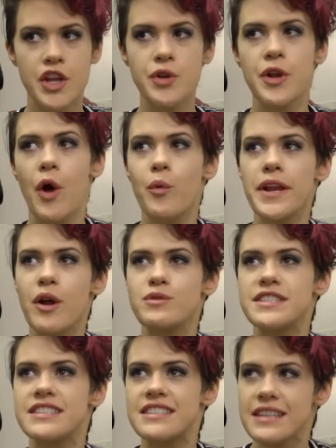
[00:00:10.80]
You know we
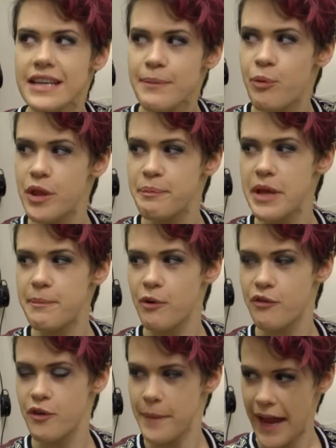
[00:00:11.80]
don't sleep with
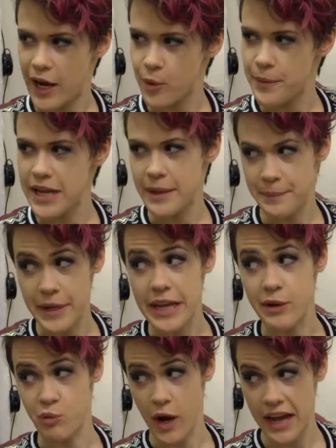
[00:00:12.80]
people from Airbnb,